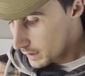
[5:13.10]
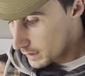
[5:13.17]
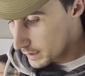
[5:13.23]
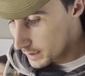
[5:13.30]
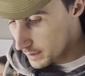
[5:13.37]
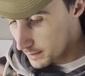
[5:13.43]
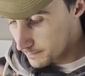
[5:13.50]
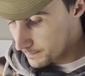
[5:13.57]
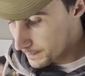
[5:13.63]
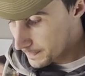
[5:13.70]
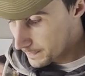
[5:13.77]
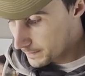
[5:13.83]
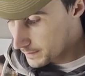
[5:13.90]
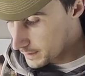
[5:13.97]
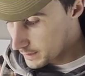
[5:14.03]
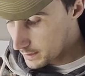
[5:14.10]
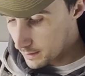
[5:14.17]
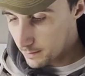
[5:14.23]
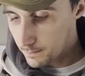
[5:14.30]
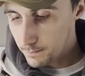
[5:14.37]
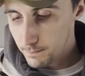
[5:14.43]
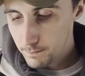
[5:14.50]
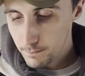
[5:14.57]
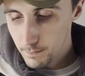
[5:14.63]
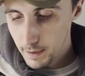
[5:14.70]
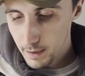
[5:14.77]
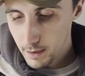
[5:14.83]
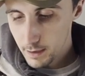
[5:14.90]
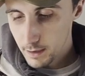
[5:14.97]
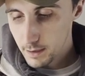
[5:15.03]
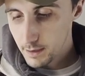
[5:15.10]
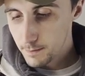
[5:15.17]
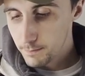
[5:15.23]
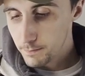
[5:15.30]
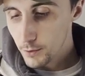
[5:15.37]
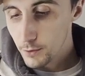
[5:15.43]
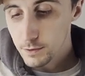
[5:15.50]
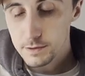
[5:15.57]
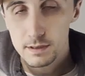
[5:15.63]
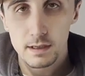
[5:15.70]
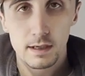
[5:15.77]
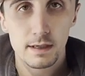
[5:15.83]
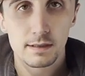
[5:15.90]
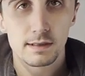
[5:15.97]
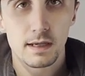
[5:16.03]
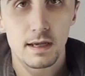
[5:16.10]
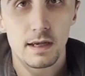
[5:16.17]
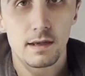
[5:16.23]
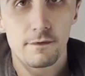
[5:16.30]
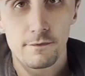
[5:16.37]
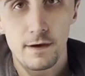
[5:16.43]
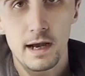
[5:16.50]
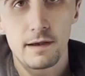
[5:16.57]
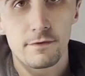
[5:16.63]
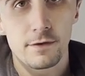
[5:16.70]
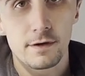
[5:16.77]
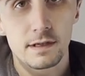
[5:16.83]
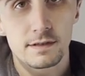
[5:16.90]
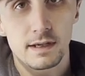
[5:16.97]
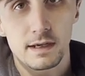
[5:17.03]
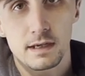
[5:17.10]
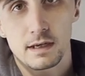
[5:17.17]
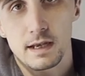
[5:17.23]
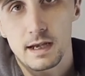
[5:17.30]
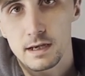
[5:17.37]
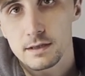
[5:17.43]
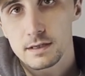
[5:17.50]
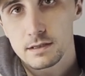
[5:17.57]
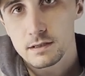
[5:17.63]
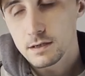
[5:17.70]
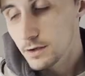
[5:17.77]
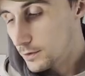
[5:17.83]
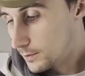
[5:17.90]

Um, the uh, bolt is a 5 32nd Allen,